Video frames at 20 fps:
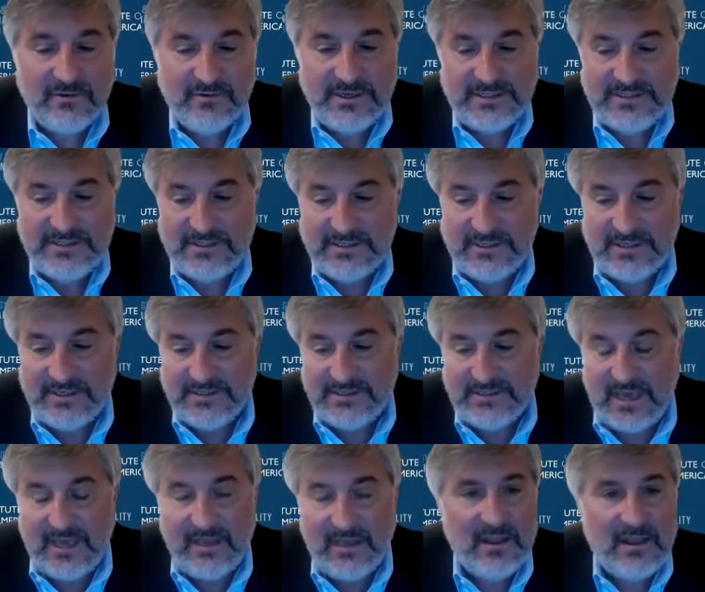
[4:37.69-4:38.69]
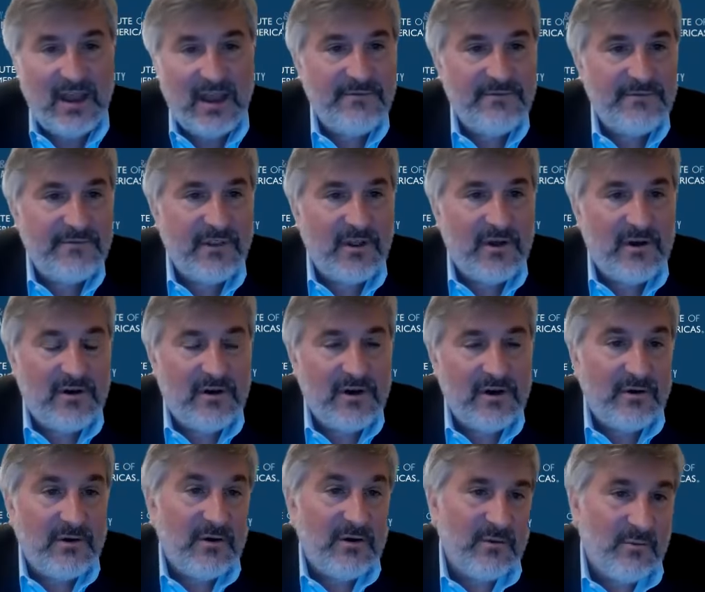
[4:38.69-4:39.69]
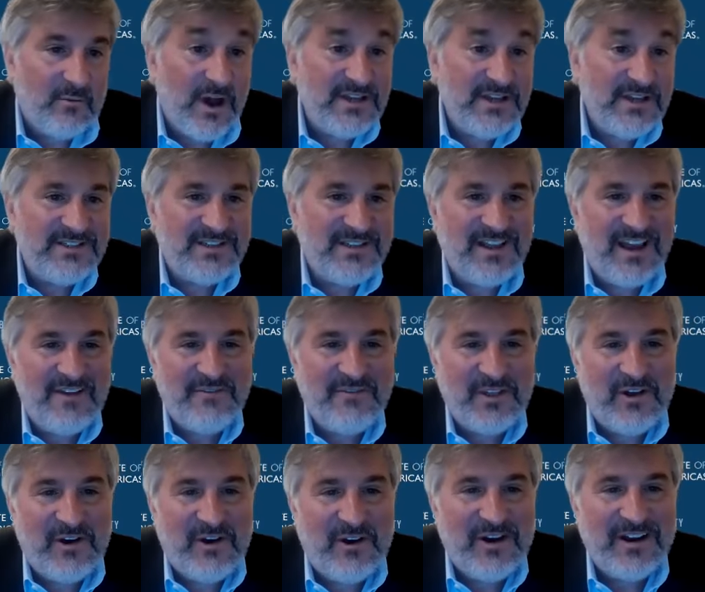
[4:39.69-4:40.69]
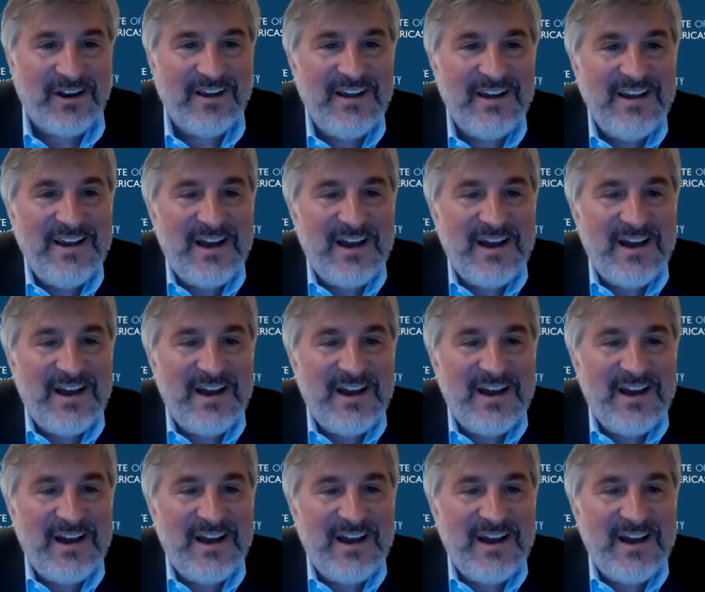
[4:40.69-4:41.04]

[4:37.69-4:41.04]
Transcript: Chris is a lifelong, or was a lifelong,